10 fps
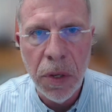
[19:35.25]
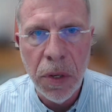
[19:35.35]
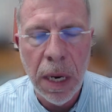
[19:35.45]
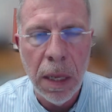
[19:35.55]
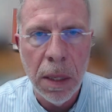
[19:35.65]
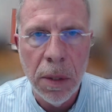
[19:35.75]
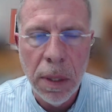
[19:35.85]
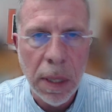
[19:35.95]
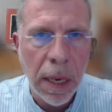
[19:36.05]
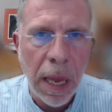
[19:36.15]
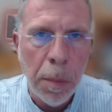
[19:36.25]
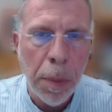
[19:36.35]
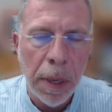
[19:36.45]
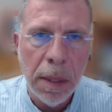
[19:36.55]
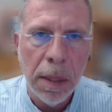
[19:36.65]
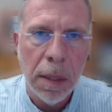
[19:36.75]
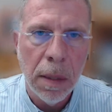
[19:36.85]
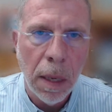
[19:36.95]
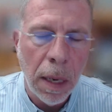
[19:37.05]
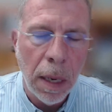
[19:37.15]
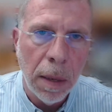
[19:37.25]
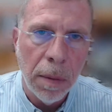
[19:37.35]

challenges that came place uh,